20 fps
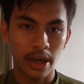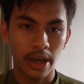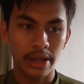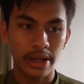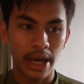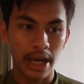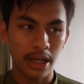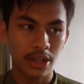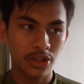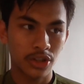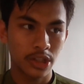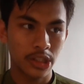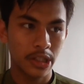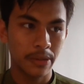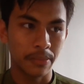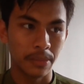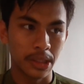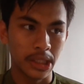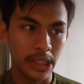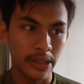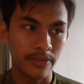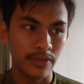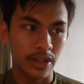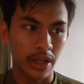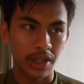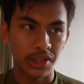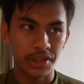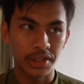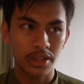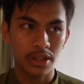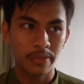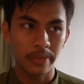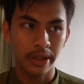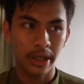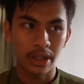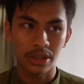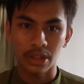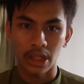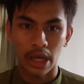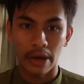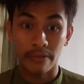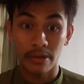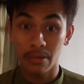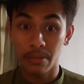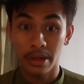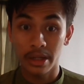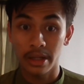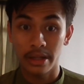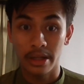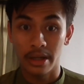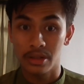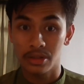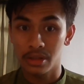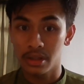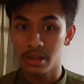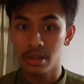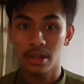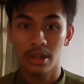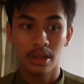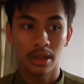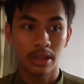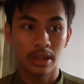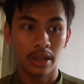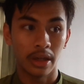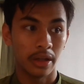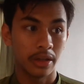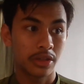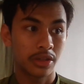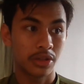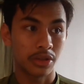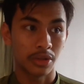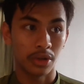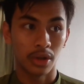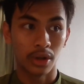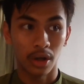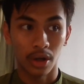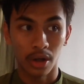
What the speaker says: and actually believes that just because everybody does it, it's